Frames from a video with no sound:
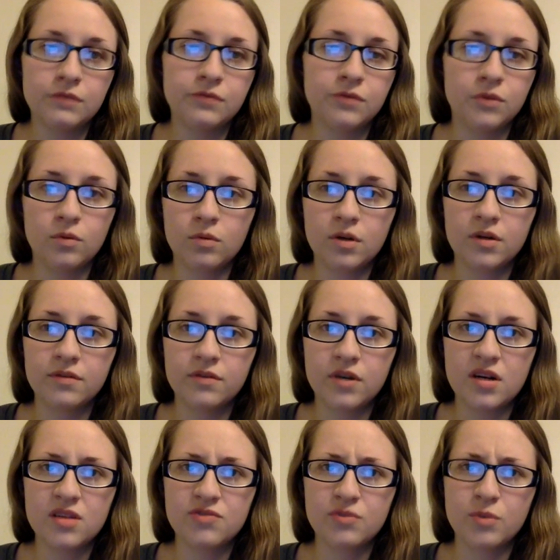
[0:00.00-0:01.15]
full word for
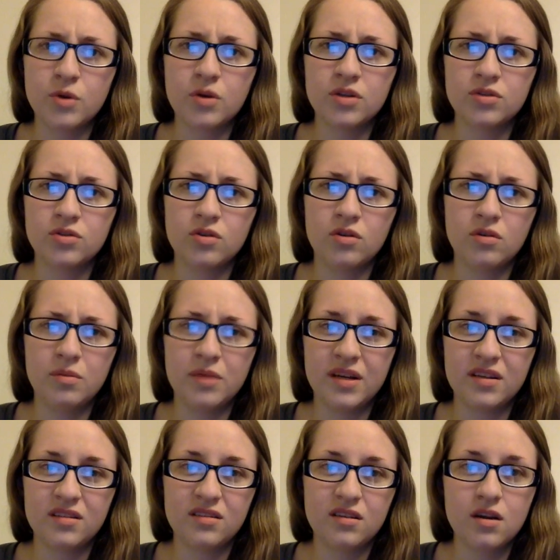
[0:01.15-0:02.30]
it is remote control, but